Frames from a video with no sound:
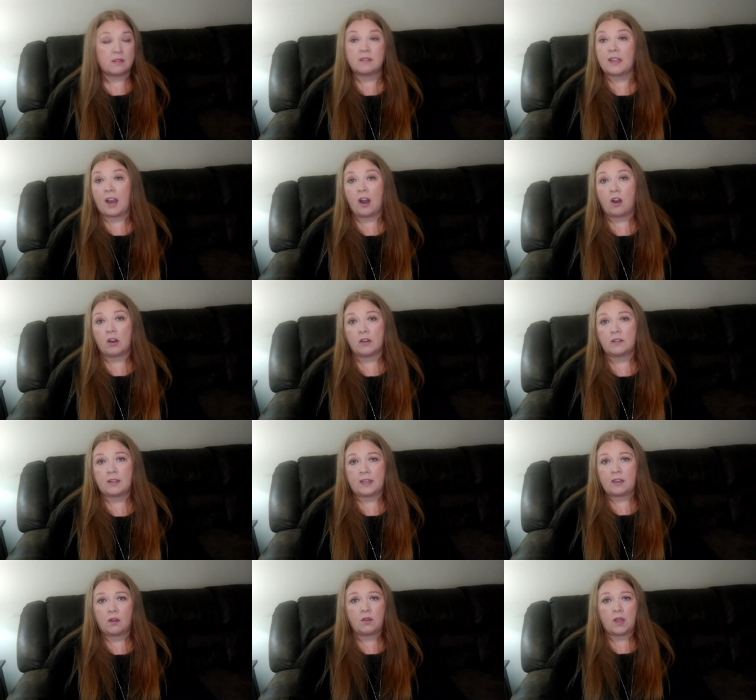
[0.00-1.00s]
they aren't.
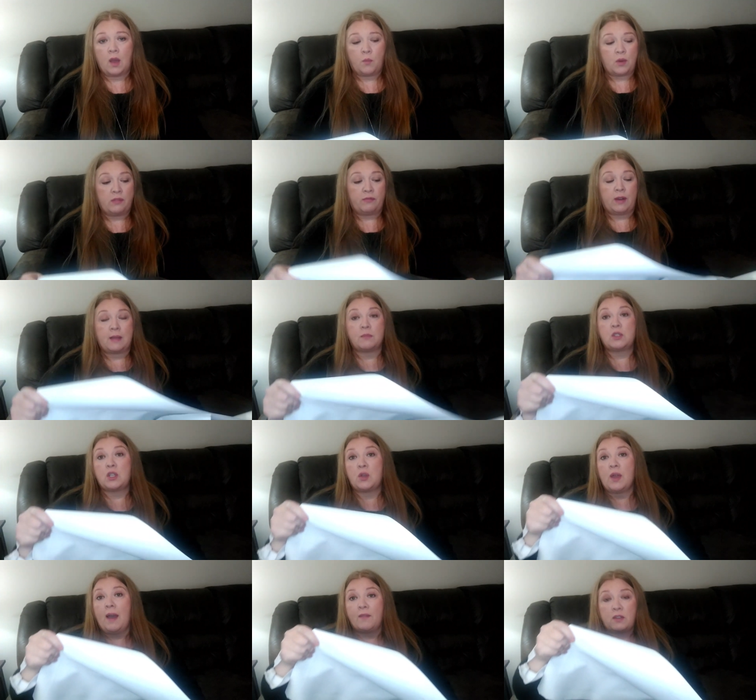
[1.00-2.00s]
They don't come with frames. So
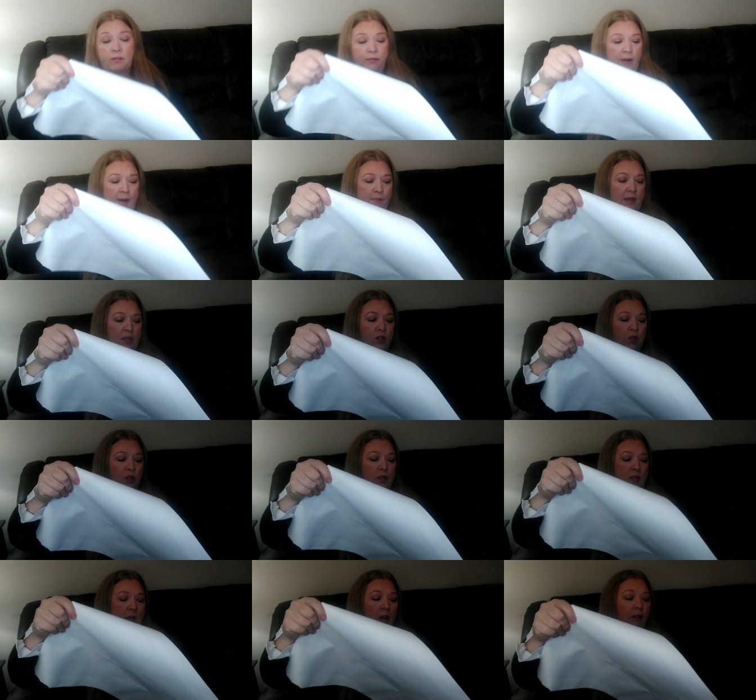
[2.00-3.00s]
you have to frame these
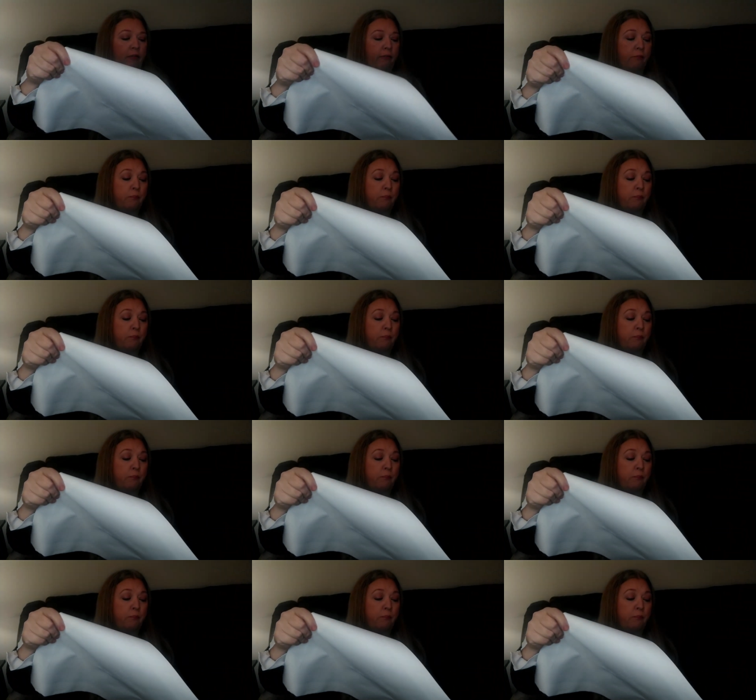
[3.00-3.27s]
yourself.